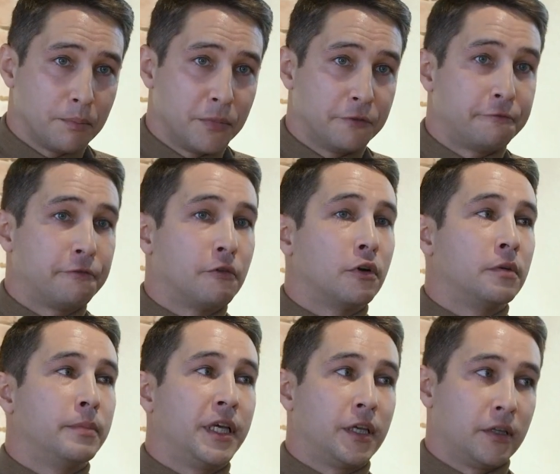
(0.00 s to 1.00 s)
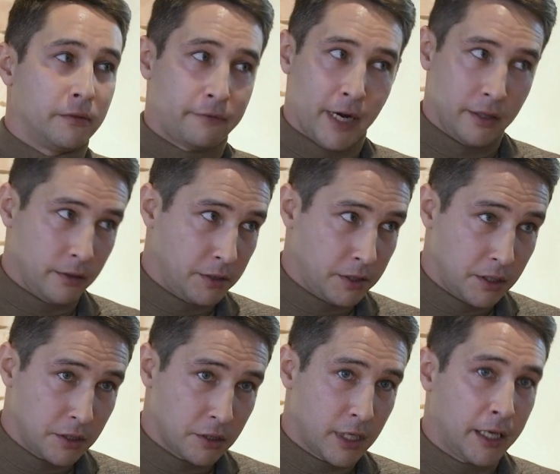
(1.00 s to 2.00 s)
before making a final
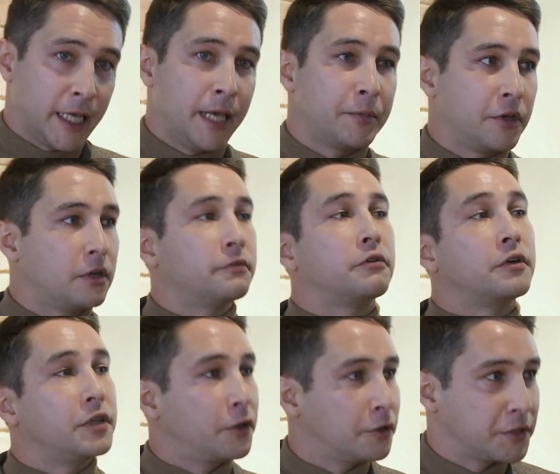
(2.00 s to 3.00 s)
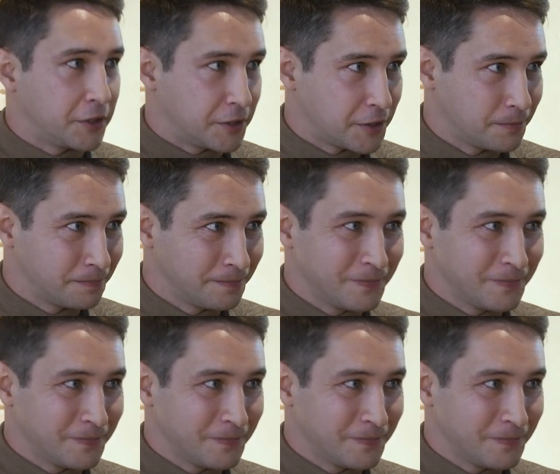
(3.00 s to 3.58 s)
decision, I came here for reconnaissance